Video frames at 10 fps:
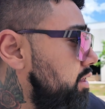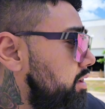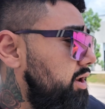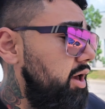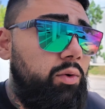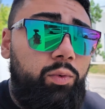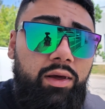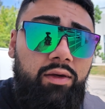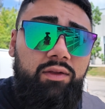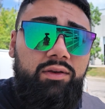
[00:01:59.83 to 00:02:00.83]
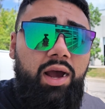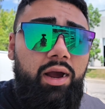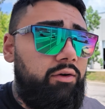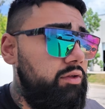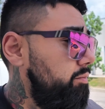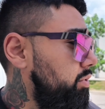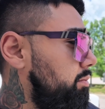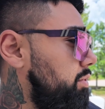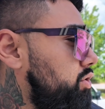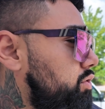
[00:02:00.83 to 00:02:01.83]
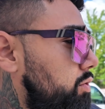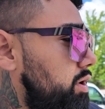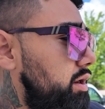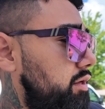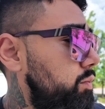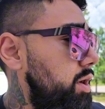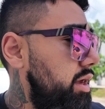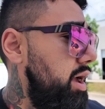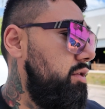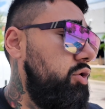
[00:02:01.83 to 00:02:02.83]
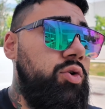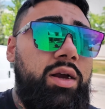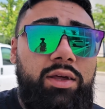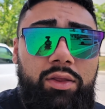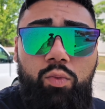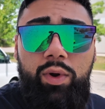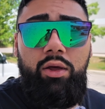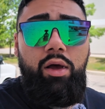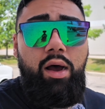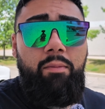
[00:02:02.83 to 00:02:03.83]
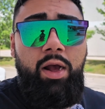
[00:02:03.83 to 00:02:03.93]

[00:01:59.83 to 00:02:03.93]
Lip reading: So now that wheels and tires are pretty much sorted, as well as addressing the wheel hop,